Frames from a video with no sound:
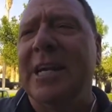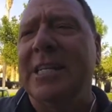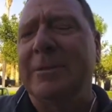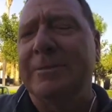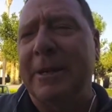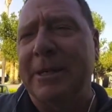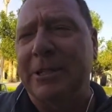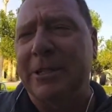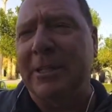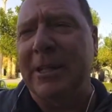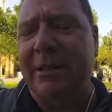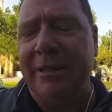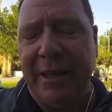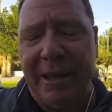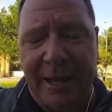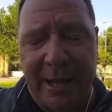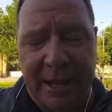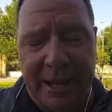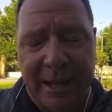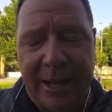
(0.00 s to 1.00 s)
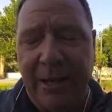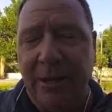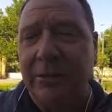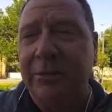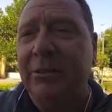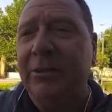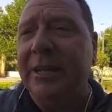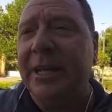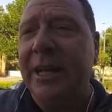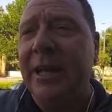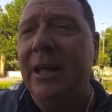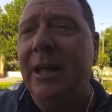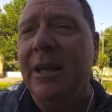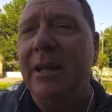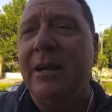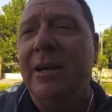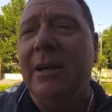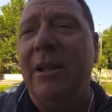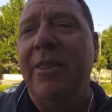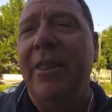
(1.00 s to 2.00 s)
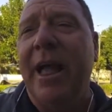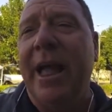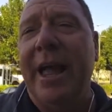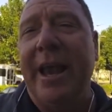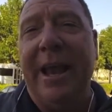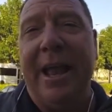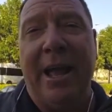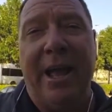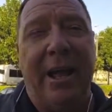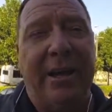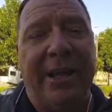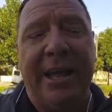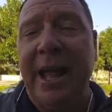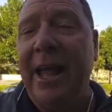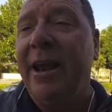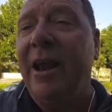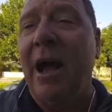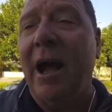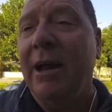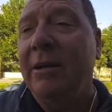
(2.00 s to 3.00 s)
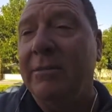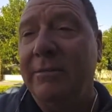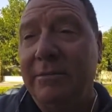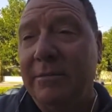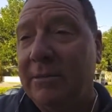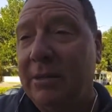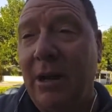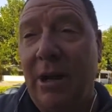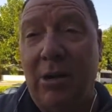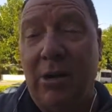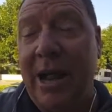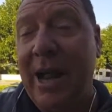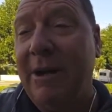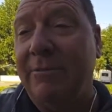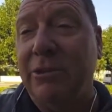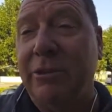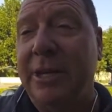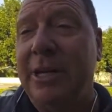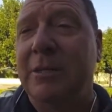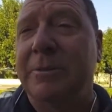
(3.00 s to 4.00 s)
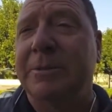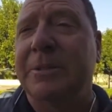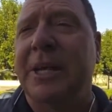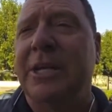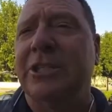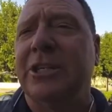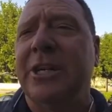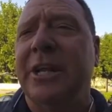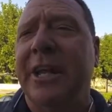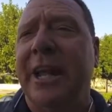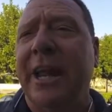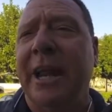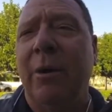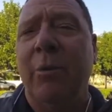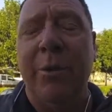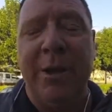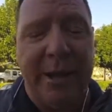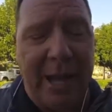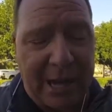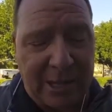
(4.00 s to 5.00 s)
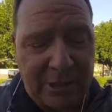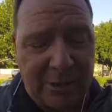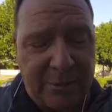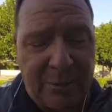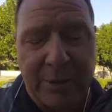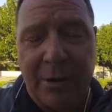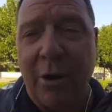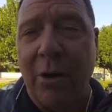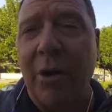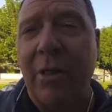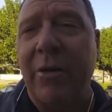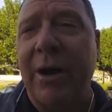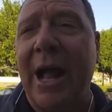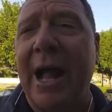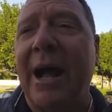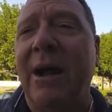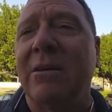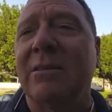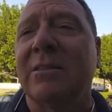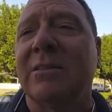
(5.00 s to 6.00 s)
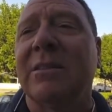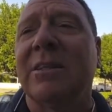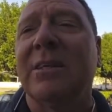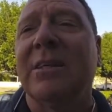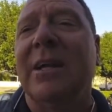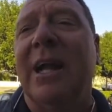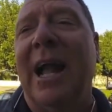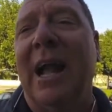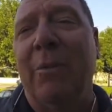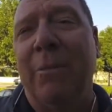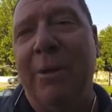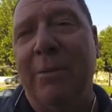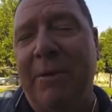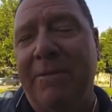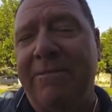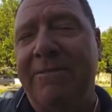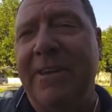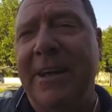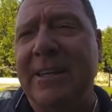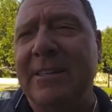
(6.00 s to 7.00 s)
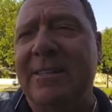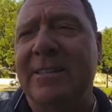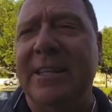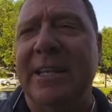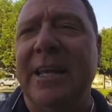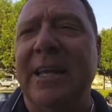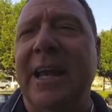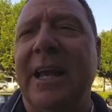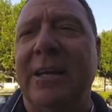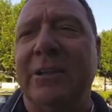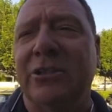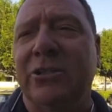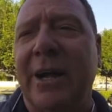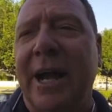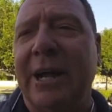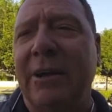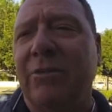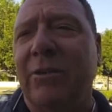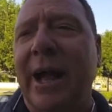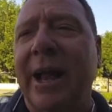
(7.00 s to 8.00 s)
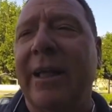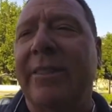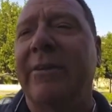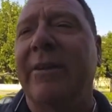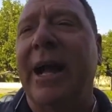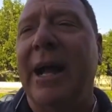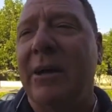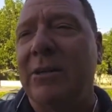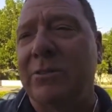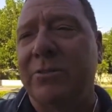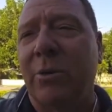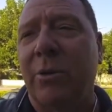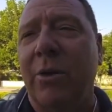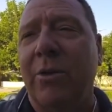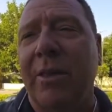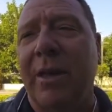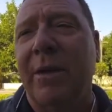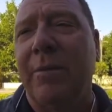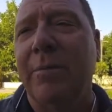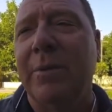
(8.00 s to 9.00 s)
especially the elderly that cannot or have transportation to get it. We actually will go to their house and we will fix the trike right at their house for them.